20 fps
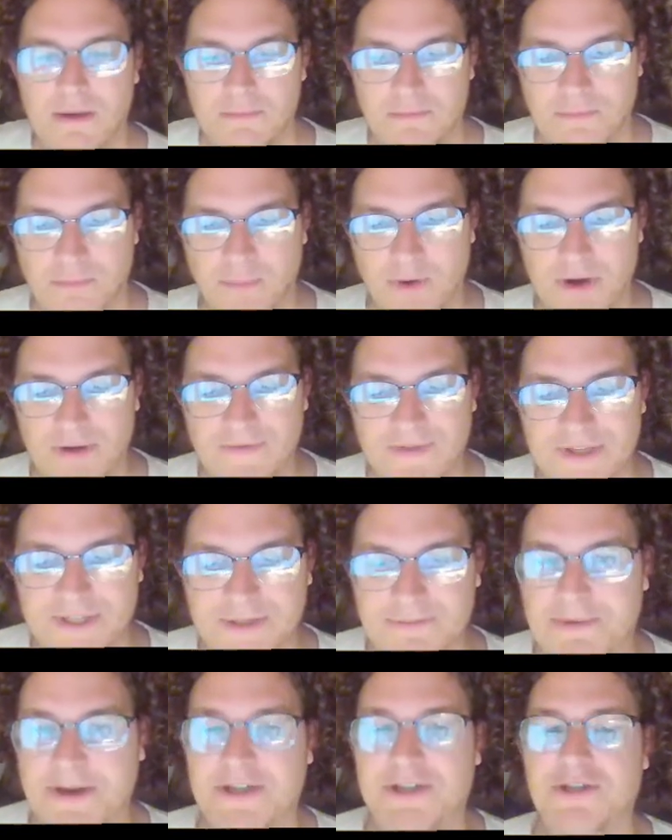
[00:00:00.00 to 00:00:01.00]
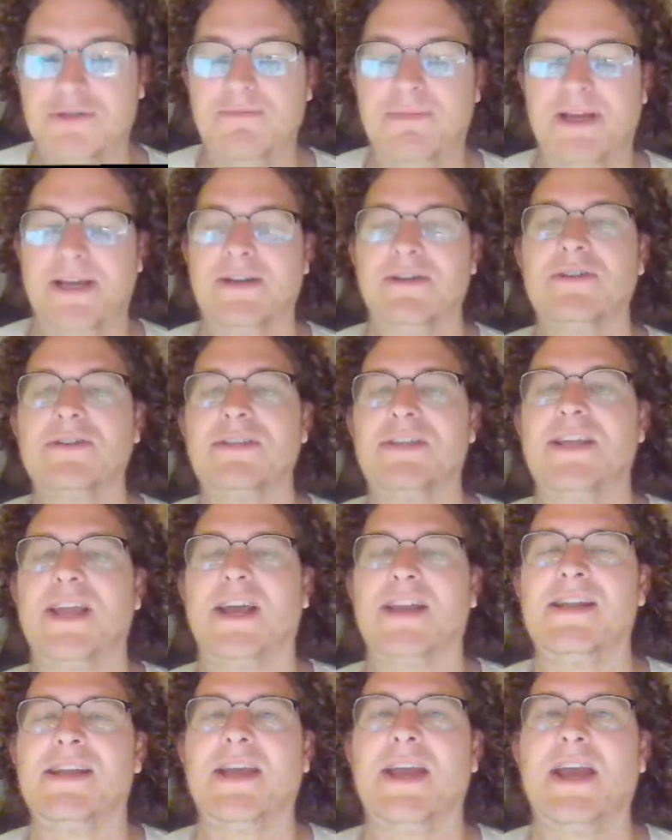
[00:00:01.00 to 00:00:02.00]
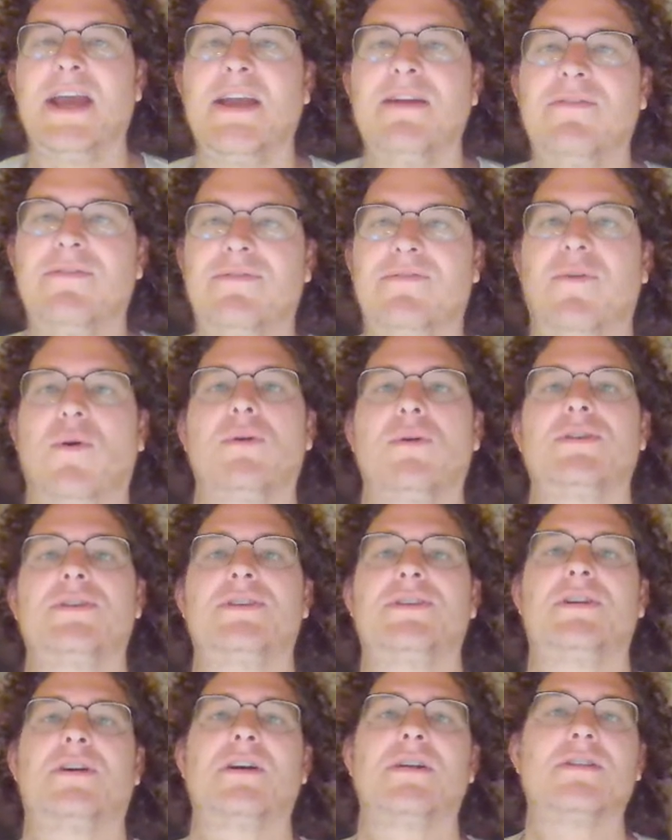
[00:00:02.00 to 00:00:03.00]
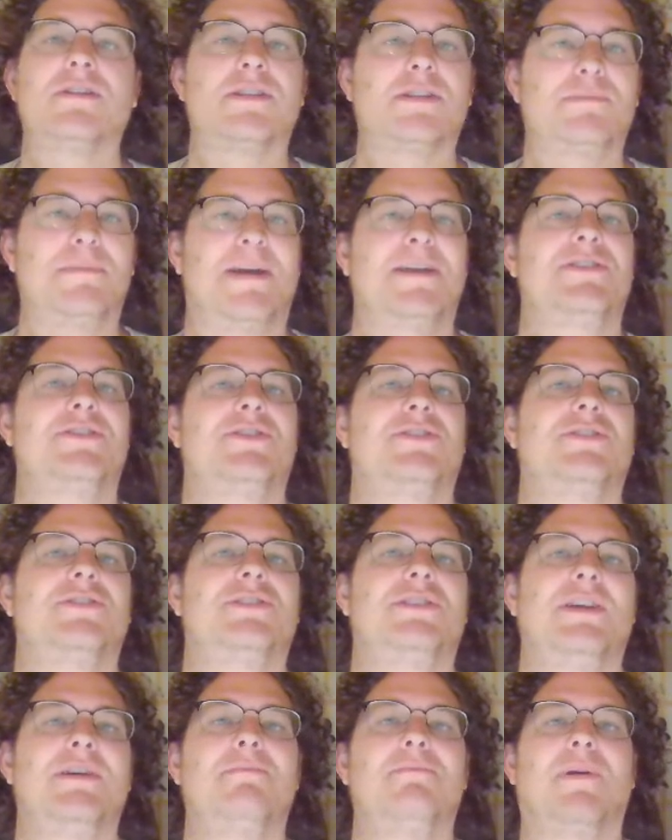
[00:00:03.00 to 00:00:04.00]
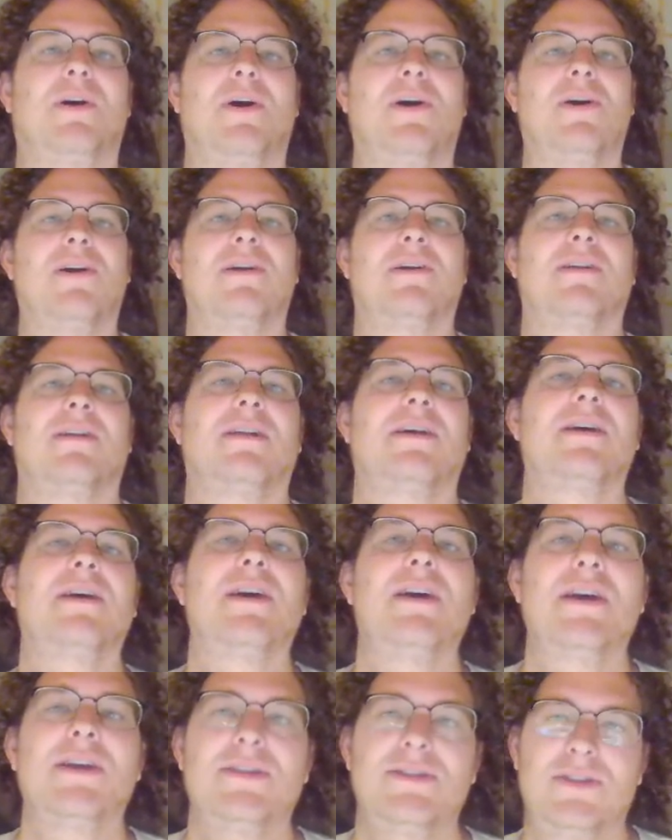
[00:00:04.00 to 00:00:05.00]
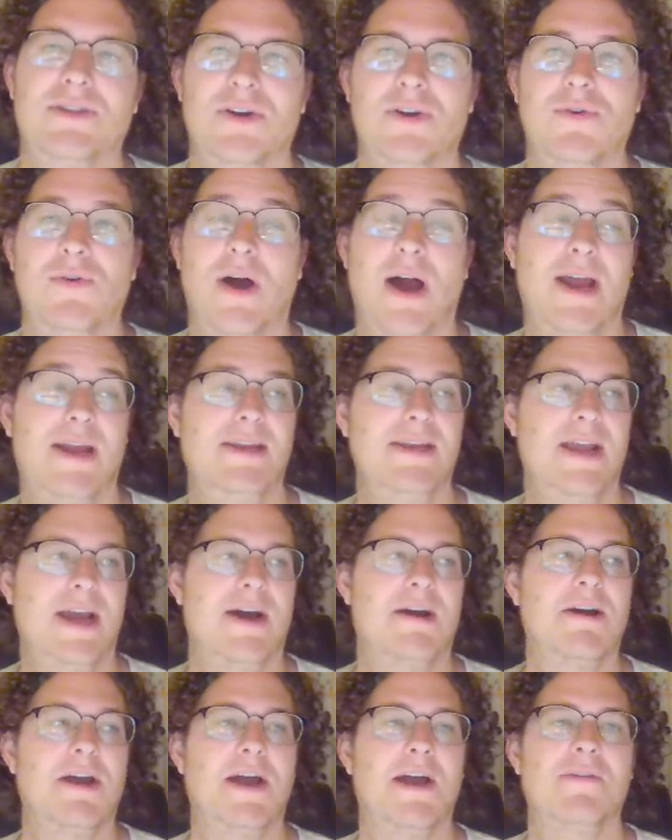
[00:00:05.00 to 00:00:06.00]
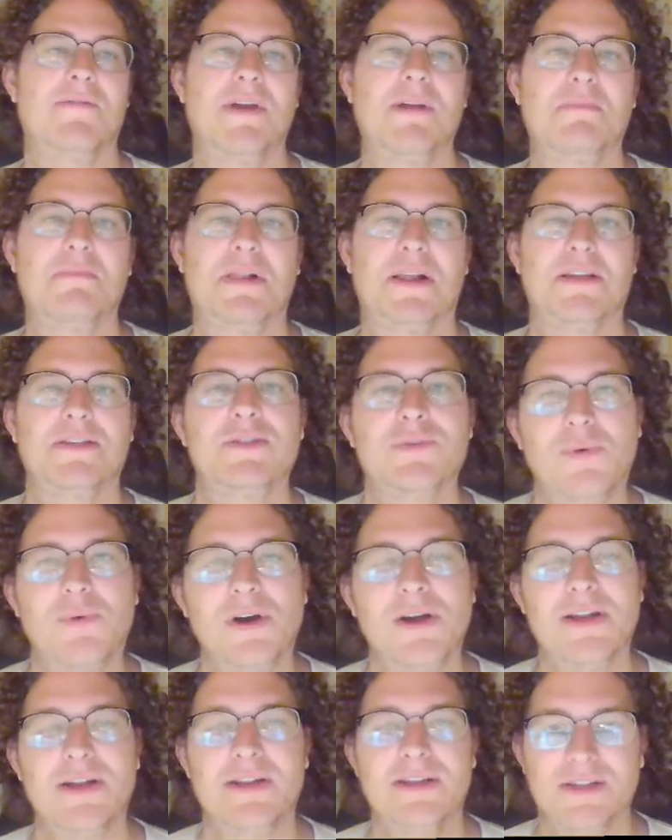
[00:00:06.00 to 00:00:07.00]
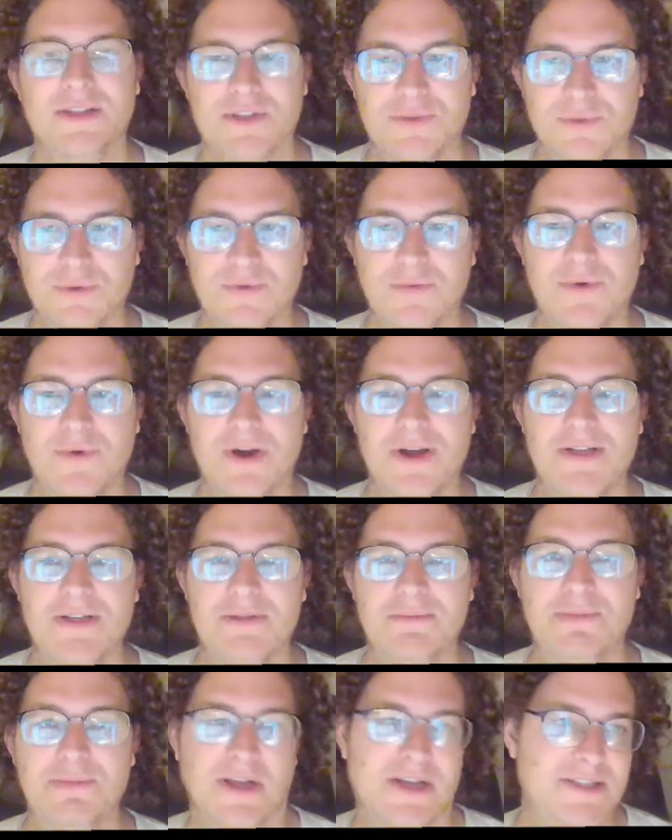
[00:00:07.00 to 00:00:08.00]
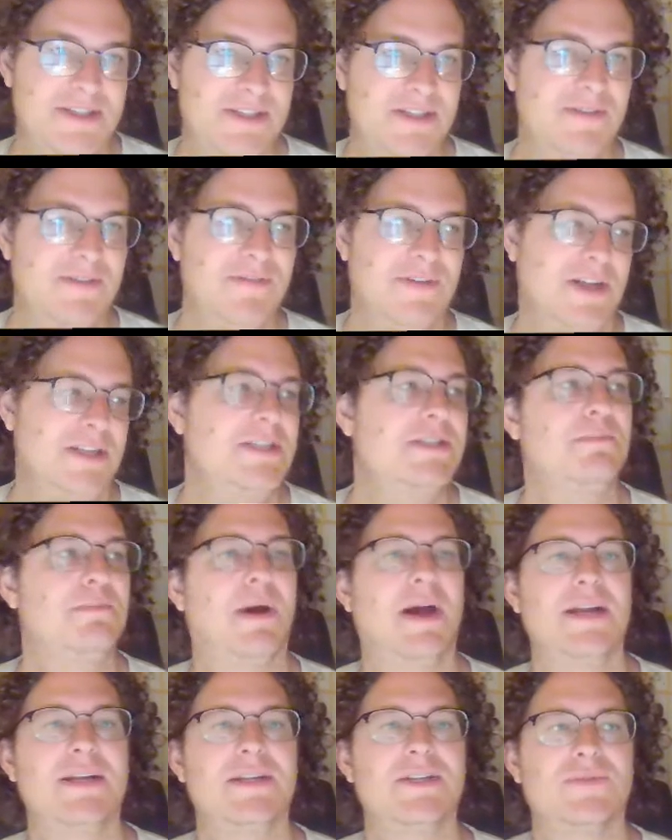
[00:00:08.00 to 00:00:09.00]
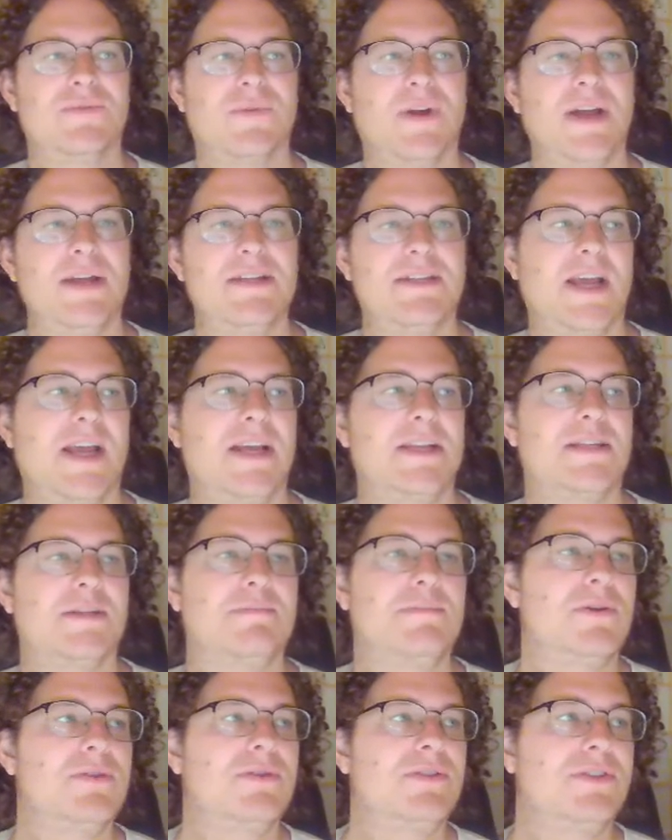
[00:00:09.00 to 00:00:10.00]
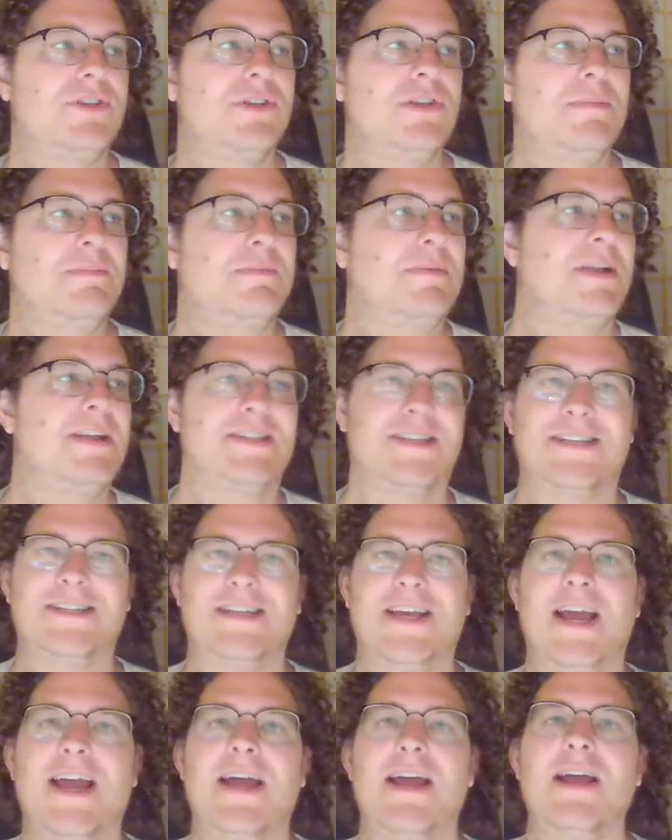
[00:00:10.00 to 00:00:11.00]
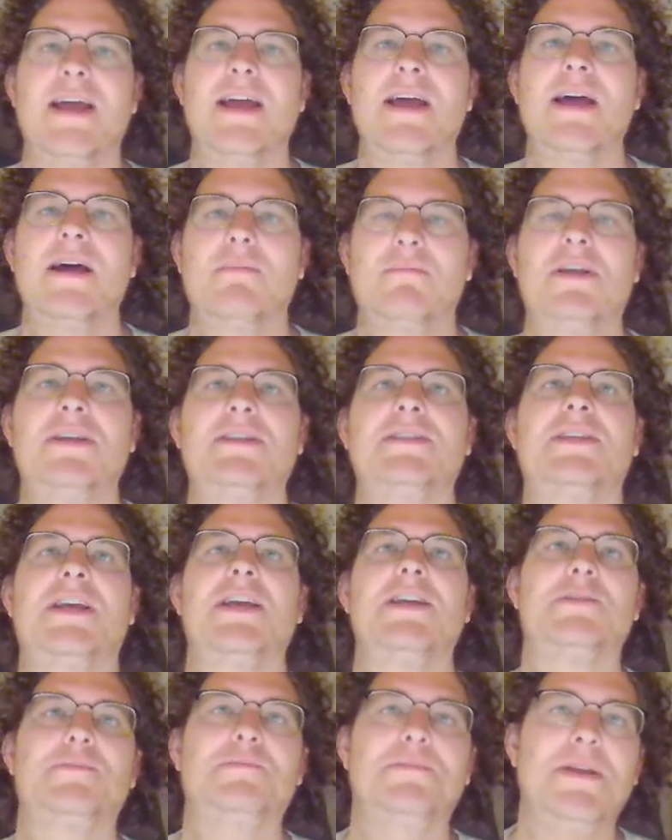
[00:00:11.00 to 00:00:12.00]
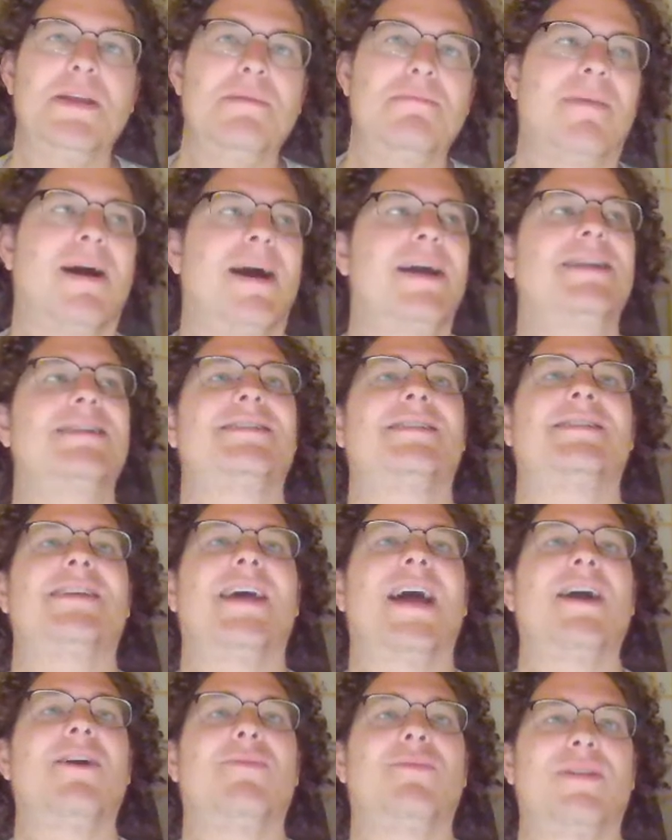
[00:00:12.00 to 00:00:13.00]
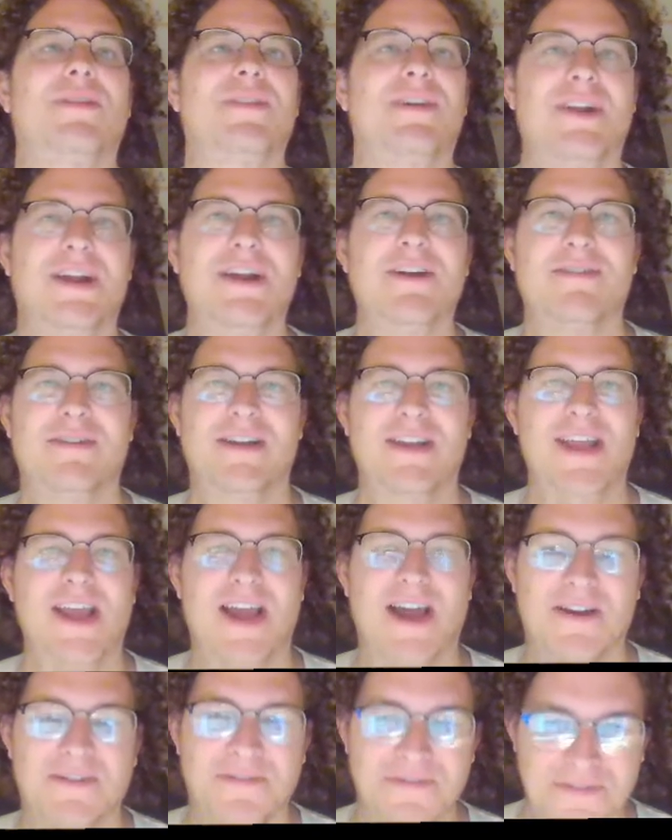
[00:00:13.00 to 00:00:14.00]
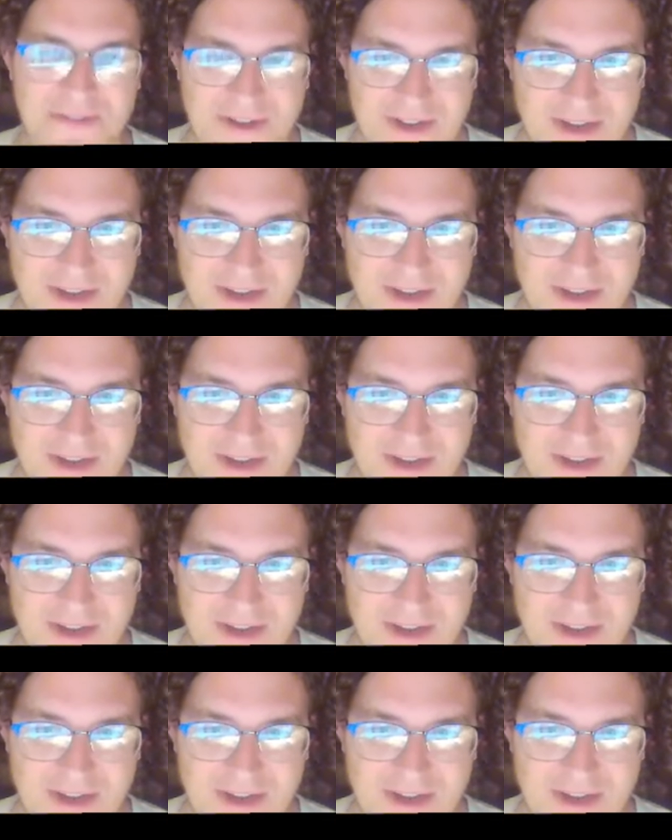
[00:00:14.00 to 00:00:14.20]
one of the special banners, getting a 4-star special to Barn. So I now have a +1. This one was plus defense minus res, as opposed to the plus attack, plus HP minus attack one that I already have.